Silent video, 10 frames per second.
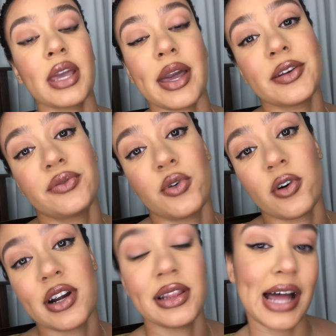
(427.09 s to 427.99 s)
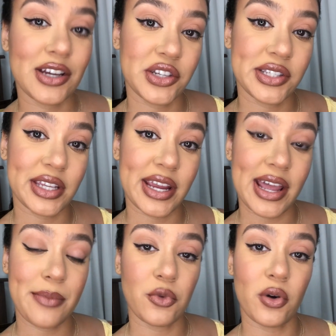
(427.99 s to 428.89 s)
And for lashes today,
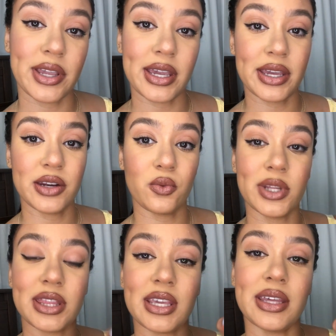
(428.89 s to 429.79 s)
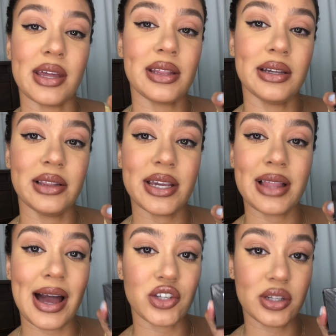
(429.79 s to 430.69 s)
I'm going in with the Lily
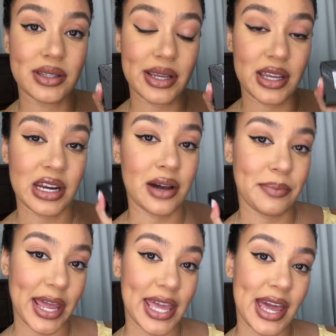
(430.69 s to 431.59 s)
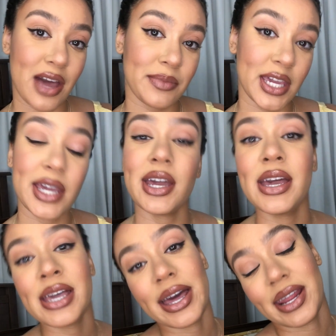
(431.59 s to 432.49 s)
Lashes in Miami,
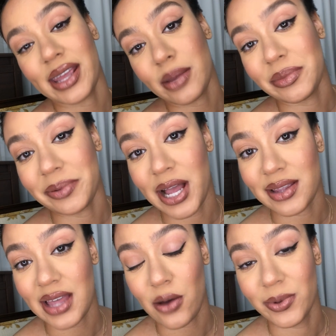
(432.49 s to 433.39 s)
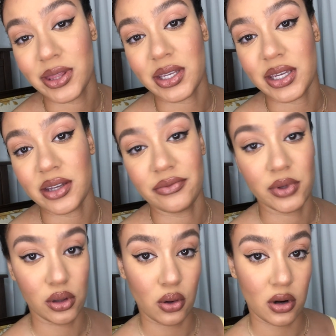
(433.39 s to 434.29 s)
and I am applying that with the
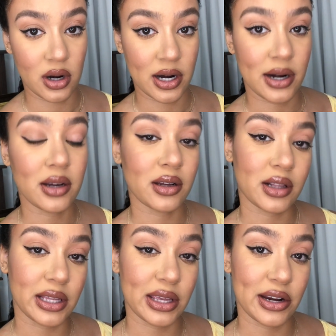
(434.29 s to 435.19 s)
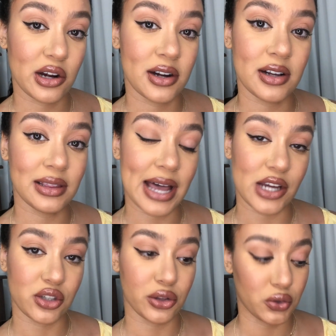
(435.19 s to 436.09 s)
Velour Clear
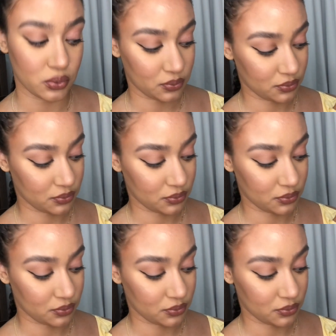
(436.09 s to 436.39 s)
Lash Glue.